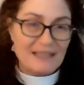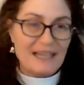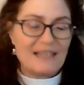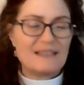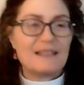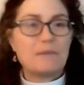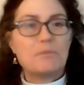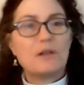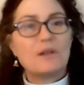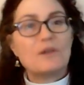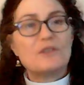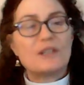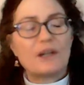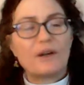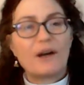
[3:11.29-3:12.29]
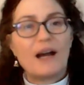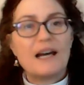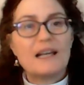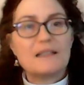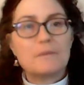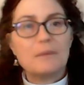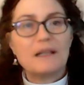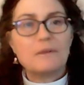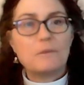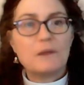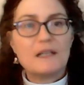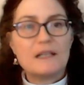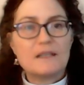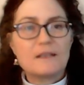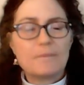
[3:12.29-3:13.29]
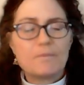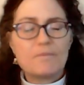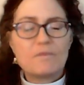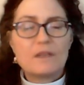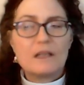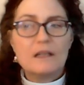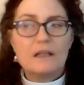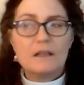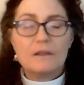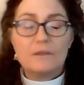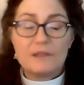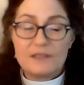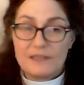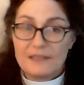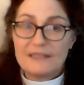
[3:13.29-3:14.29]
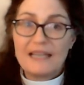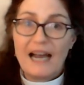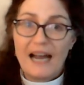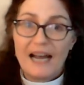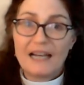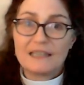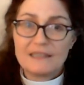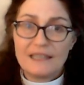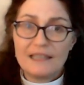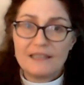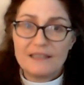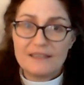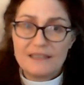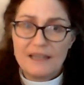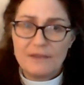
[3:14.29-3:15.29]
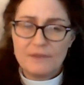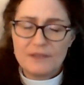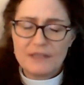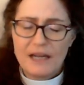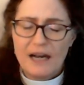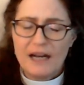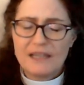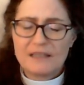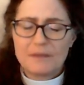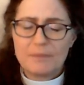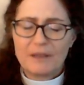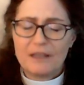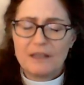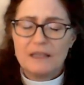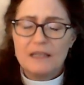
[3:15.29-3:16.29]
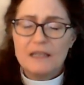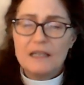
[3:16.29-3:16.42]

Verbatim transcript: Nancy Pelosi, her husband was was attacked and is now in the hospital.